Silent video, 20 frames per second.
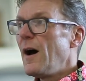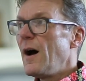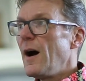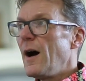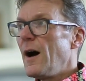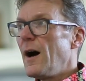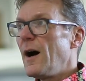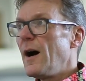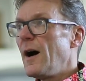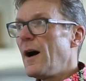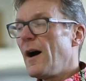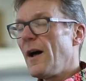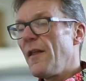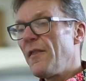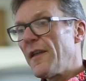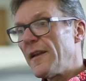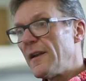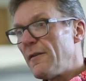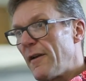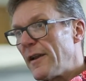uh,
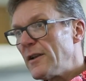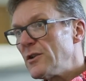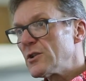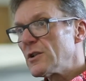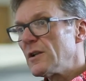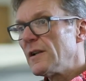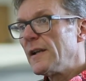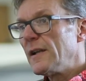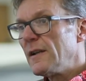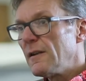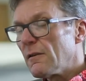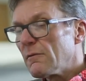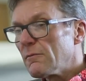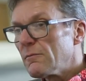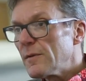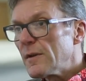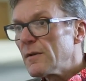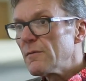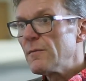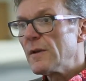and then eventually, you know,
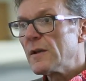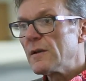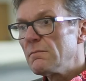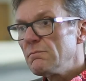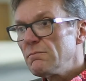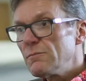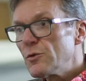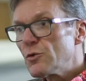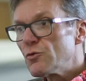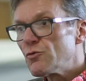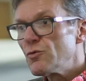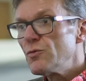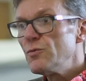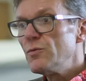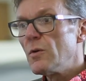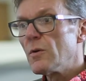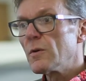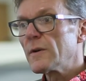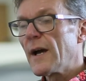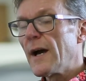we, we
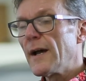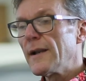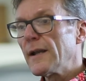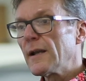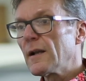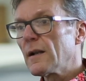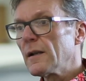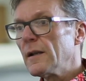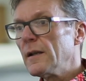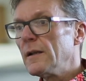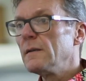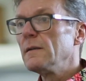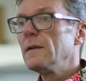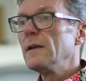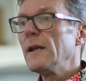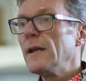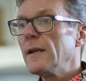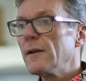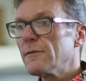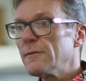grew organically,
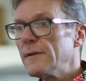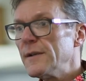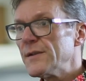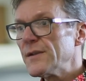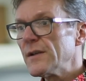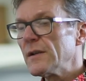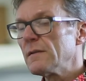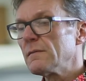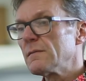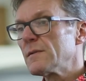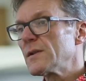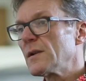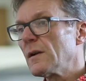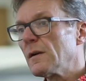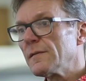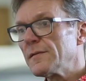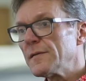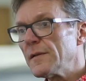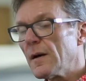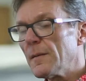increasing
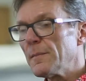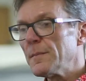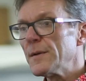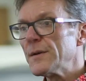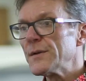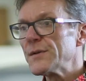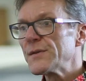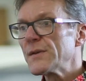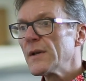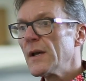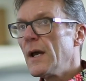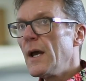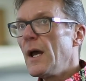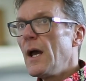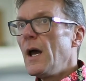staff numbers,